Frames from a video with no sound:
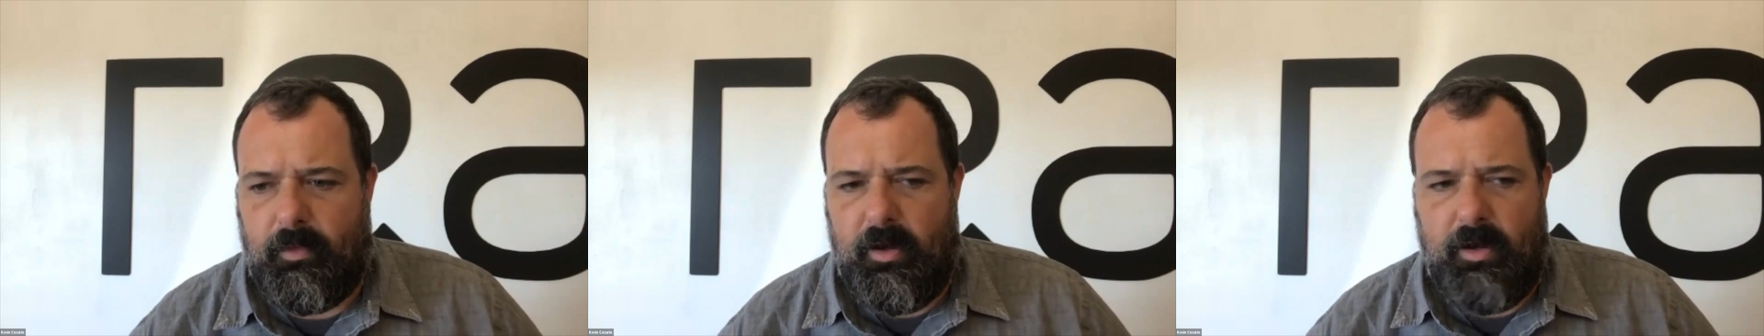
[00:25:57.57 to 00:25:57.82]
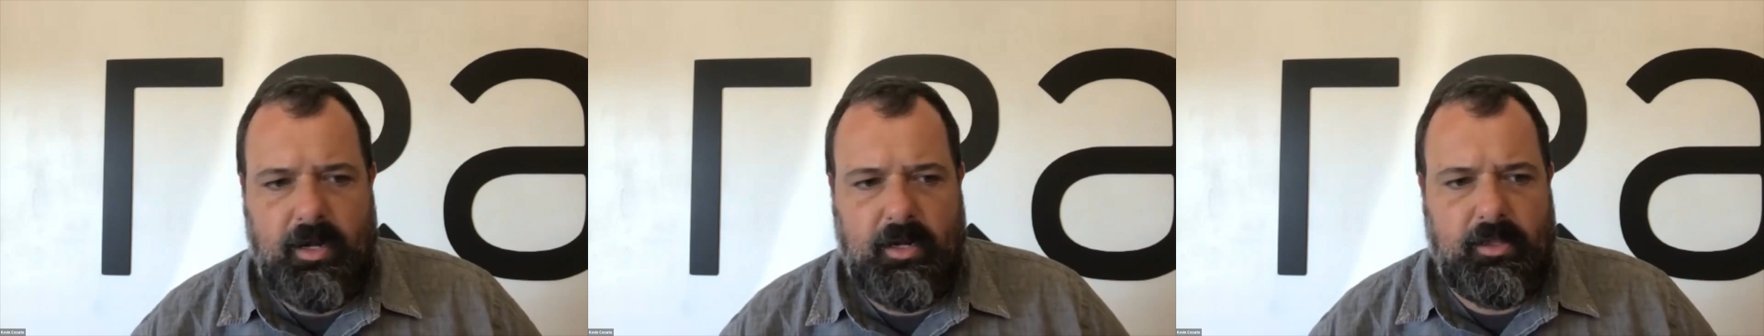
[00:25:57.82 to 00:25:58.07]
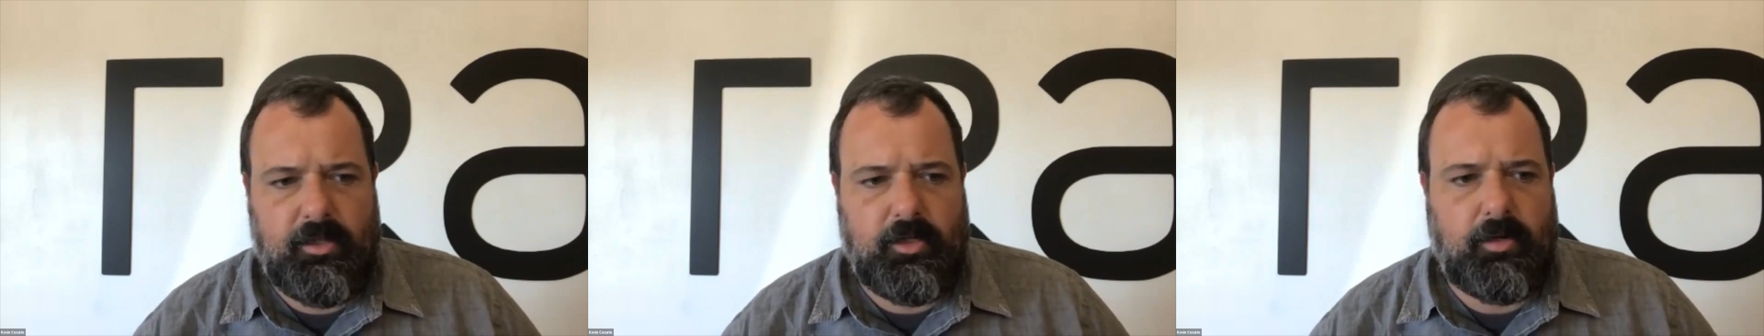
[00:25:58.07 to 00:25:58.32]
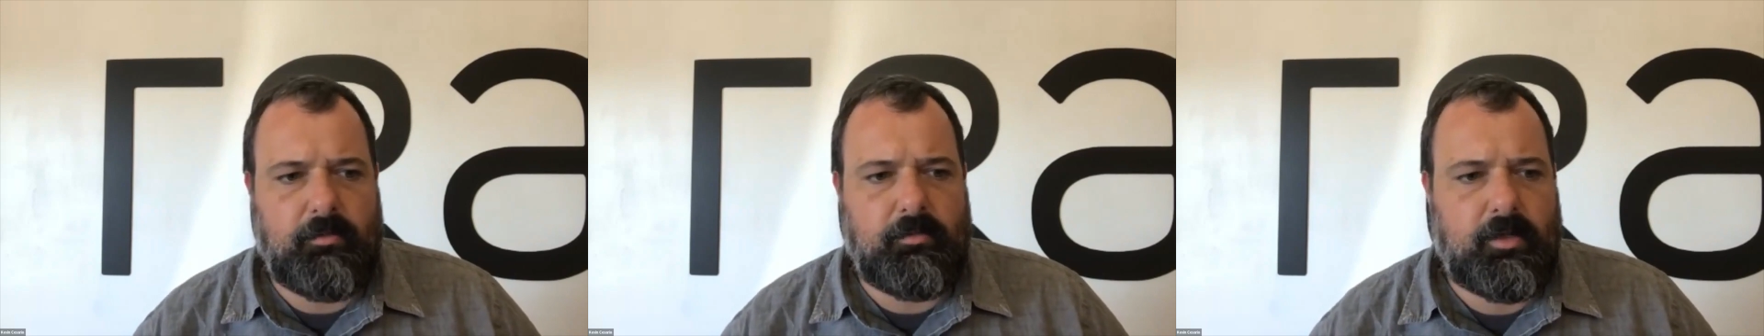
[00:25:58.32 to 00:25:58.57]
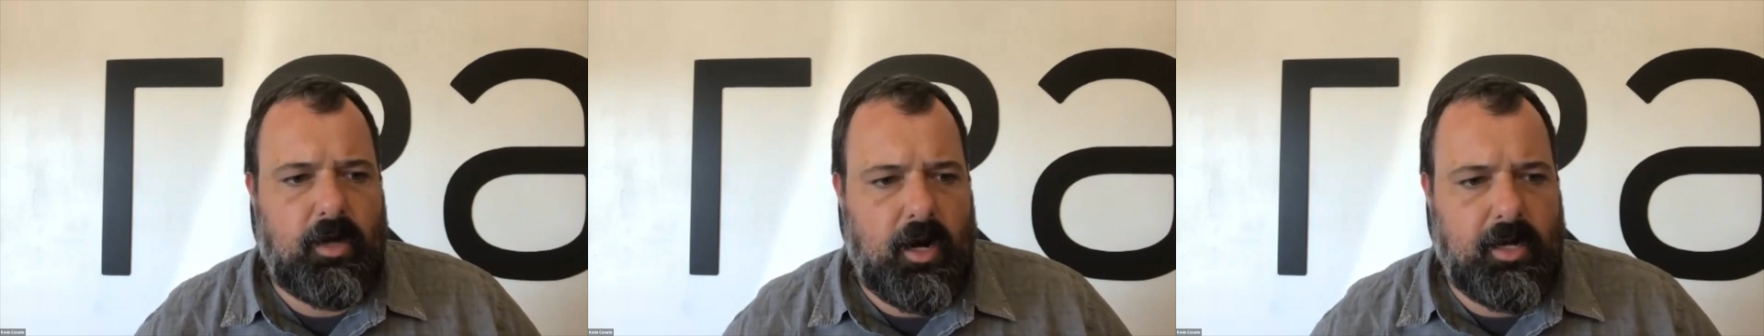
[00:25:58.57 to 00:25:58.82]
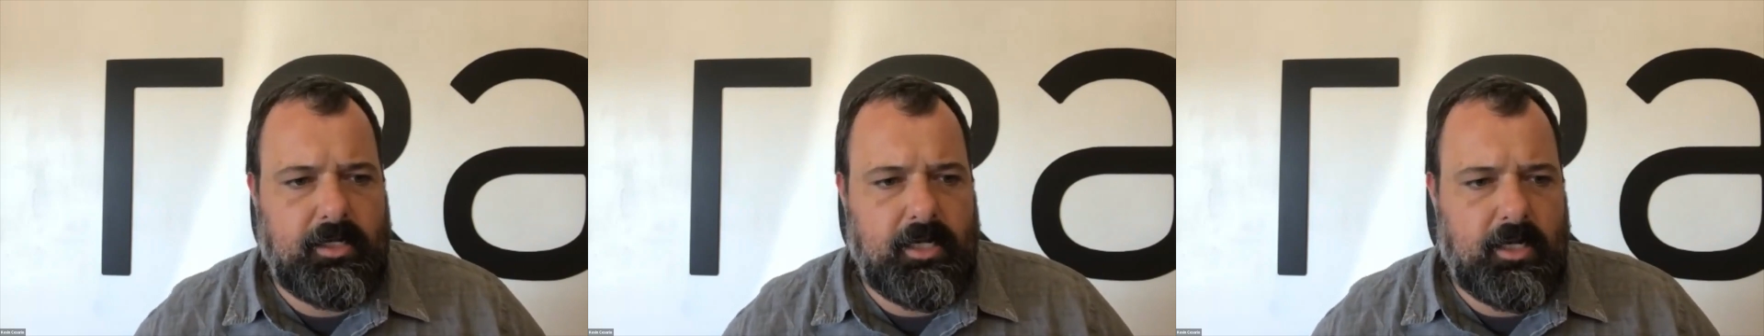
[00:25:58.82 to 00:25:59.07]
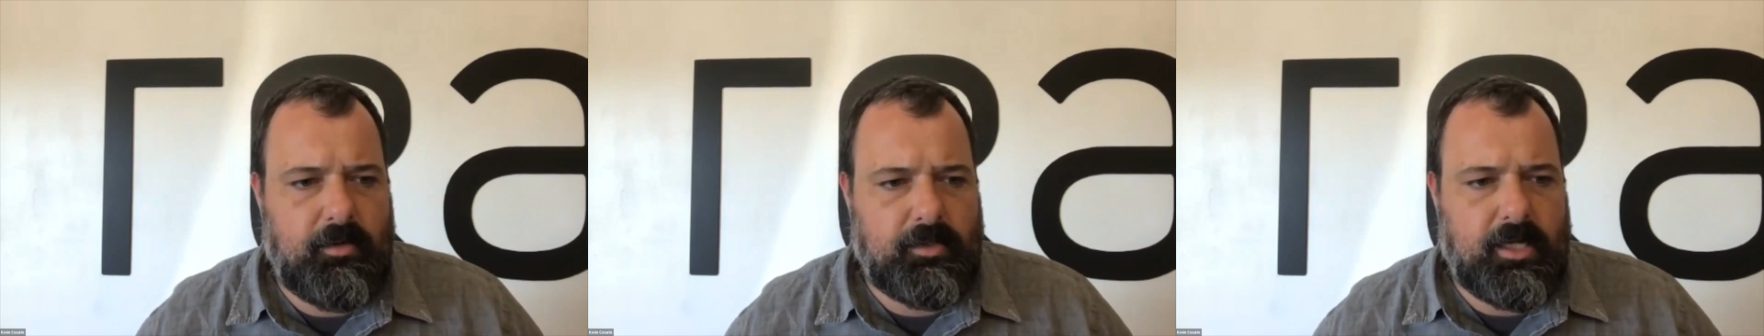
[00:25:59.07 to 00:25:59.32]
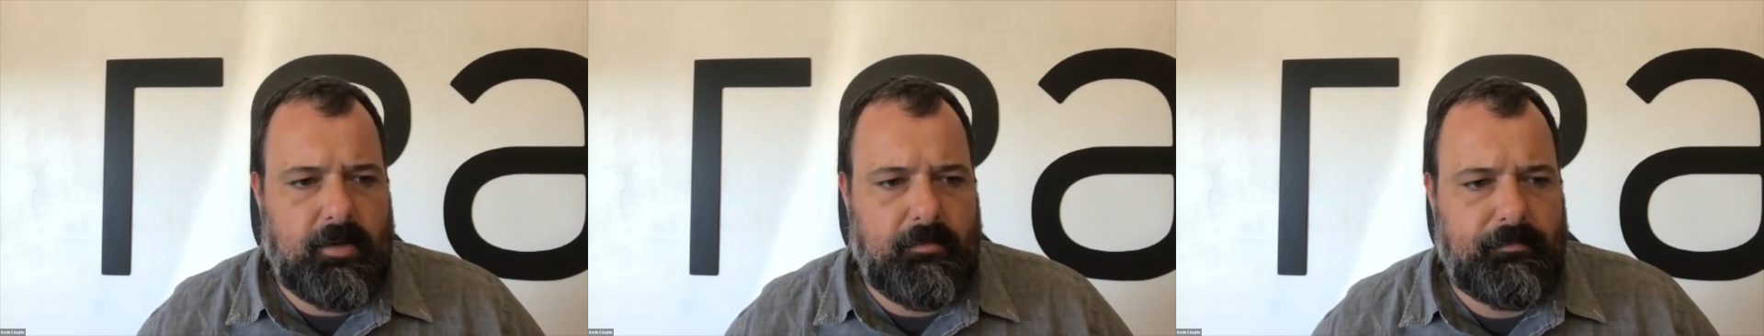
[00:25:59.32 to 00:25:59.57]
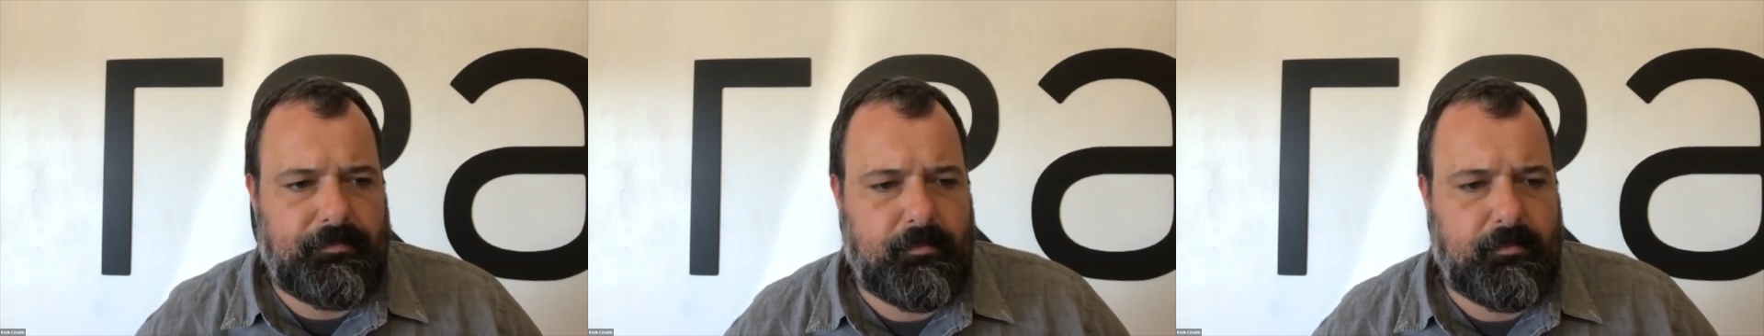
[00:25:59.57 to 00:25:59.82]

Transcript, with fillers: On any of the terms? All right, Daniel, what's up?